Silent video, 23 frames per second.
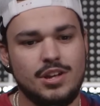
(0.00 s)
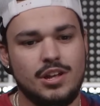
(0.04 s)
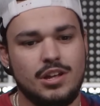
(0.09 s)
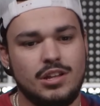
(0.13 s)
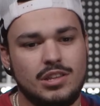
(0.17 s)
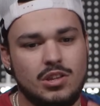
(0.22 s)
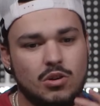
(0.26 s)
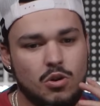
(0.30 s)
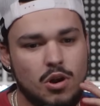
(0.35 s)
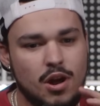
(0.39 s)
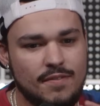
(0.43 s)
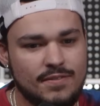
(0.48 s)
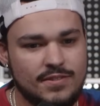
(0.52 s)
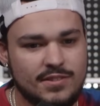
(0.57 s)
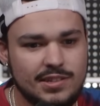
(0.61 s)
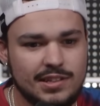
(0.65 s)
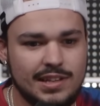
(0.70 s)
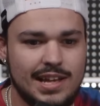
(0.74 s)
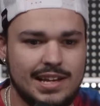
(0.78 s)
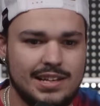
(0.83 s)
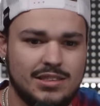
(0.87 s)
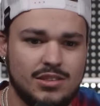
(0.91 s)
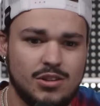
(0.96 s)
They're off to
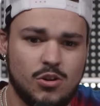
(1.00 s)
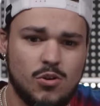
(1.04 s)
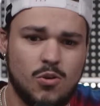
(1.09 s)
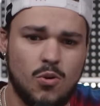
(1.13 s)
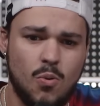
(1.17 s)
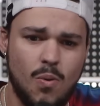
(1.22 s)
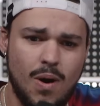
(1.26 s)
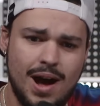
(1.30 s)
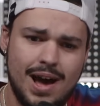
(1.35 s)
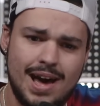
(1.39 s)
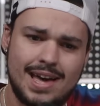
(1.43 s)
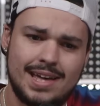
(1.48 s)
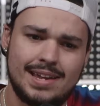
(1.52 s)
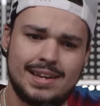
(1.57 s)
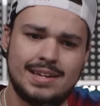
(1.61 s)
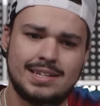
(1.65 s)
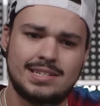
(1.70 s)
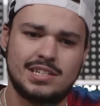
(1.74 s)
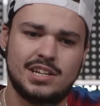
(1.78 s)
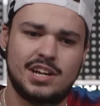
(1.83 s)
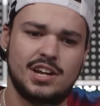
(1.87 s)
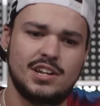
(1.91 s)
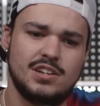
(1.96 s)
like the
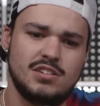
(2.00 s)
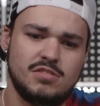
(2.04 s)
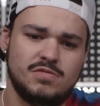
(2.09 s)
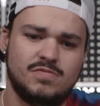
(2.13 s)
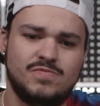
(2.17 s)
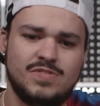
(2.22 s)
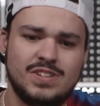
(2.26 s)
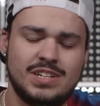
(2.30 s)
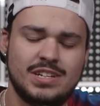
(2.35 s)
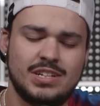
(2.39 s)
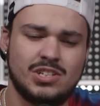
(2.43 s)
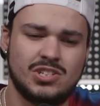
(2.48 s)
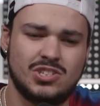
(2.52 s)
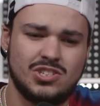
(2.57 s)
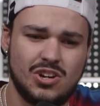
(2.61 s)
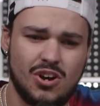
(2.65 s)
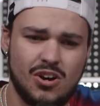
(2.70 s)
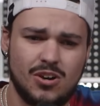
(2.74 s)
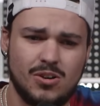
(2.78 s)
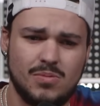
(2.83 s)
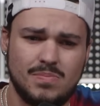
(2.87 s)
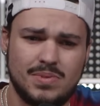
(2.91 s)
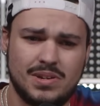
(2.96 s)
quietest undefeated
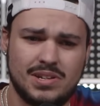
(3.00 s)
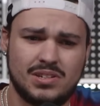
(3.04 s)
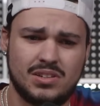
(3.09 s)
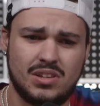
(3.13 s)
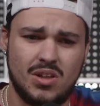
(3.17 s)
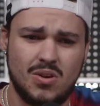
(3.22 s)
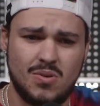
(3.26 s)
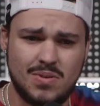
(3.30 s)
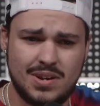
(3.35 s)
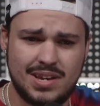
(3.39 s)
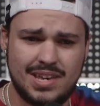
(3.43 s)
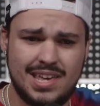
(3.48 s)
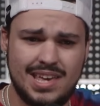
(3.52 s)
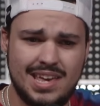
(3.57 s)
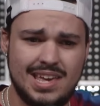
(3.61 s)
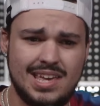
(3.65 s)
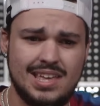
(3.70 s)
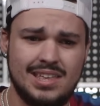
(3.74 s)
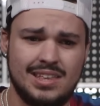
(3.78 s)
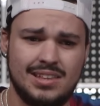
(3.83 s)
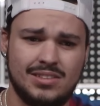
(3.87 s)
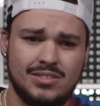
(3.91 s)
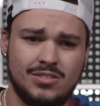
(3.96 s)
start because low
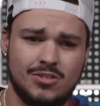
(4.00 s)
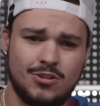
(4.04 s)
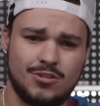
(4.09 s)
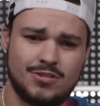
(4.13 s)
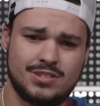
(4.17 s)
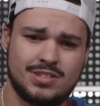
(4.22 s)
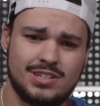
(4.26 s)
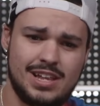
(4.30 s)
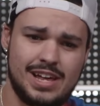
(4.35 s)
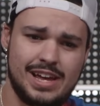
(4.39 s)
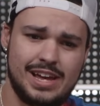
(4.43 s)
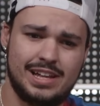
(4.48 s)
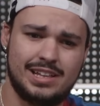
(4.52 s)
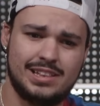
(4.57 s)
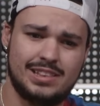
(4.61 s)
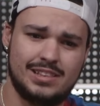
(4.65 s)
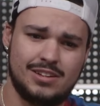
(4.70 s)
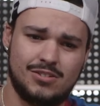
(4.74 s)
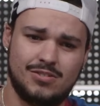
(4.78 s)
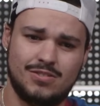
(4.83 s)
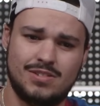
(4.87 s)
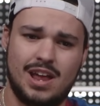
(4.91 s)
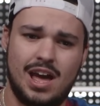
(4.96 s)
key it looks like
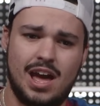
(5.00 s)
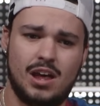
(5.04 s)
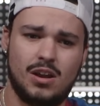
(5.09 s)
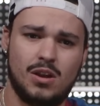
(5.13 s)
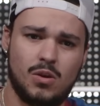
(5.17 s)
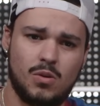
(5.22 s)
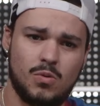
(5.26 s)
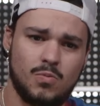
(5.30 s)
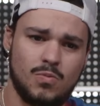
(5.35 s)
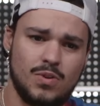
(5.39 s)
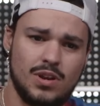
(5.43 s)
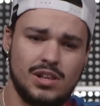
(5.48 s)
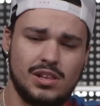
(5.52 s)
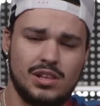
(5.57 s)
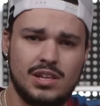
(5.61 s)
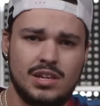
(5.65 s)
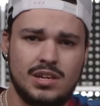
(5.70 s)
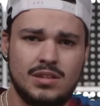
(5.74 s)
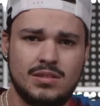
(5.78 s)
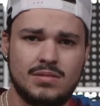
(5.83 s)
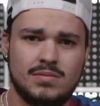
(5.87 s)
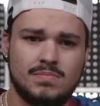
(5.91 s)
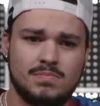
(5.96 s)
they're not
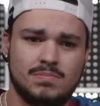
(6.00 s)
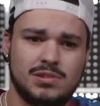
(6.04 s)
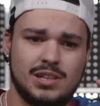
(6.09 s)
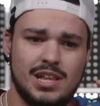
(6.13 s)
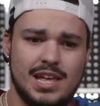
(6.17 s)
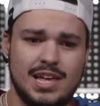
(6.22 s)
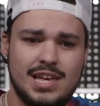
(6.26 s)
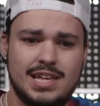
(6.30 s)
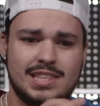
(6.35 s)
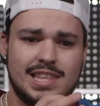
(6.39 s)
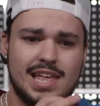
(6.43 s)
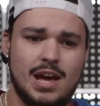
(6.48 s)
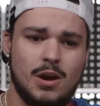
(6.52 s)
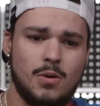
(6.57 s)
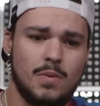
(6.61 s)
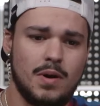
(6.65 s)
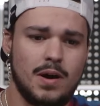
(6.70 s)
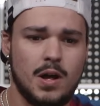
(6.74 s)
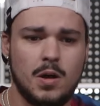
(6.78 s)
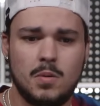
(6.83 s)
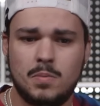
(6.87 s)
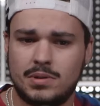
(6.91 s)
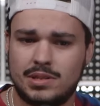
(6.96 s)
really playing that
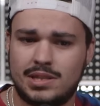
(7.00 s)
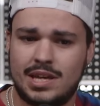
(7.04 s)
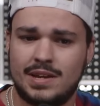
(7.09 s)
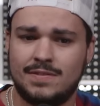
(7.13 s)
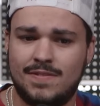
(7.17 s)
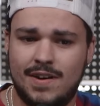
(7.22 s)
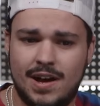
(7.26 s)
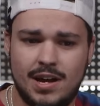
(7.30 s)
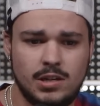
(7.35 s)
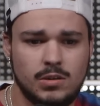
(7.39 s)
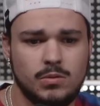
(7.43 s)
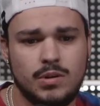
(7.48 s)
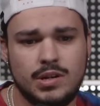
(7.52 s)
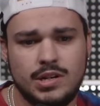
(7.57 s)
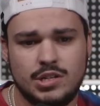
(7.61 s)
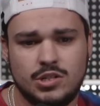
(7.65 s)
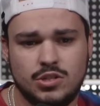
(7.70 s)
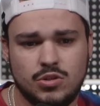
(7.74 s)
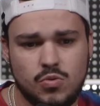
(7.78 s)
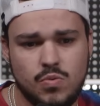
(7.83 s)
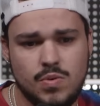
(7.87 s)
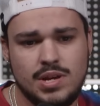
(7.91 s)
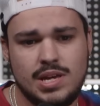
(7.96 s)
well, but they find a way to
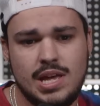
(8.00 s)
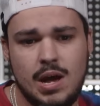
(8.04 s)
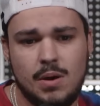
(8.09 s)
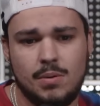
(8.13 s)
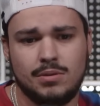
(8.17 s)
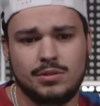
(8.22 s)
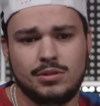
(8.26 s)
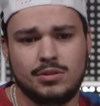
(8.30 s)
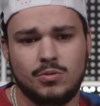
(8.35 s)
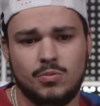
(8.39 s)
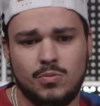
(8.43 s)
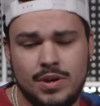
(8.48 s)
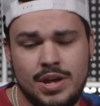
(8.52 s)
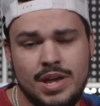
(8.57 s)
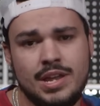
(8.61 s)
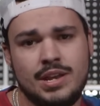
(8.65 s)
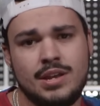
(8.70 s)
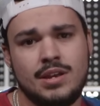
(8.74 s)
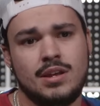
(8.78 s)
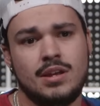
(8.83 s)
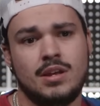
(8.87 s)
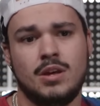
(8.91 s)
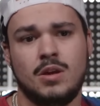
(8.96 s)
squeak out with the win.